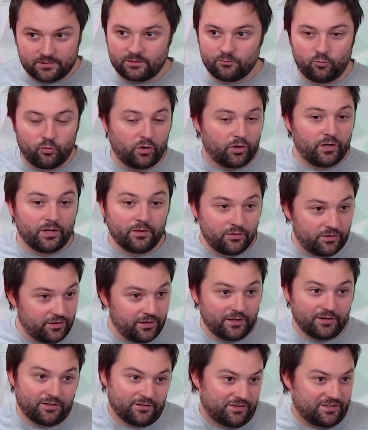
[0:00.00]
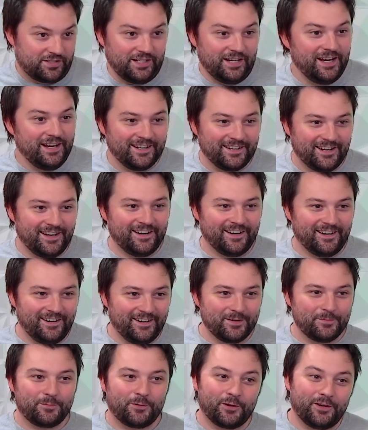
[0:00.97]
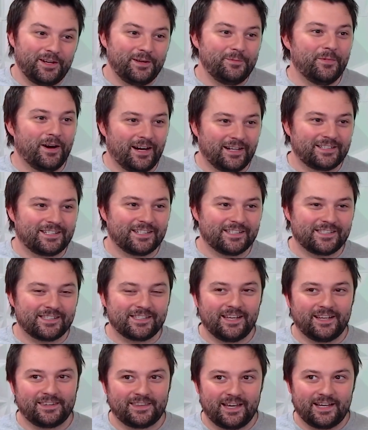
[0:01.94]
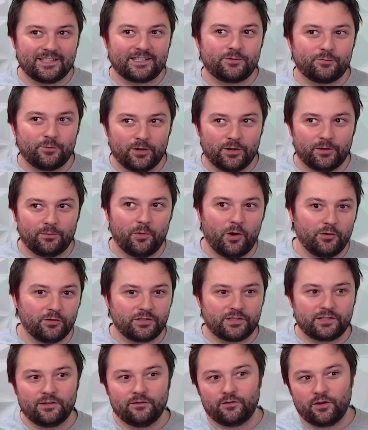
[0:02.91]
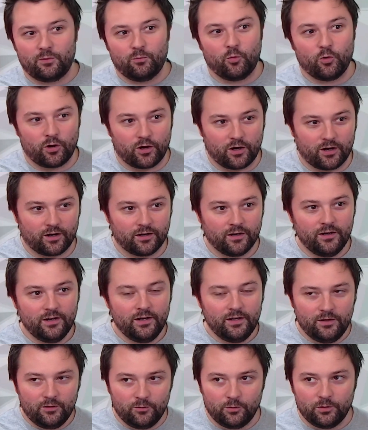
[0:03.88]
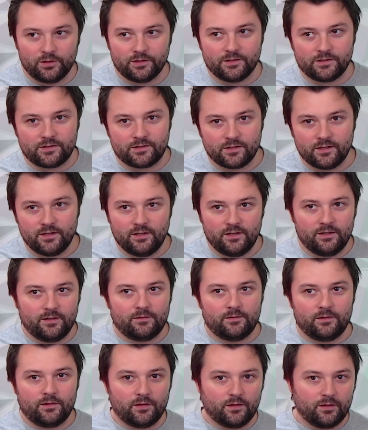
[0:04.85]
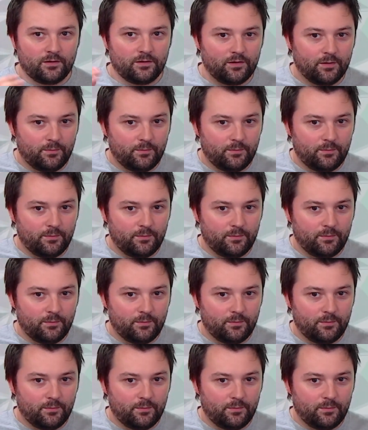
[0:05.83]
were in theaters, you know, pretty much. It's like that's where most of them was the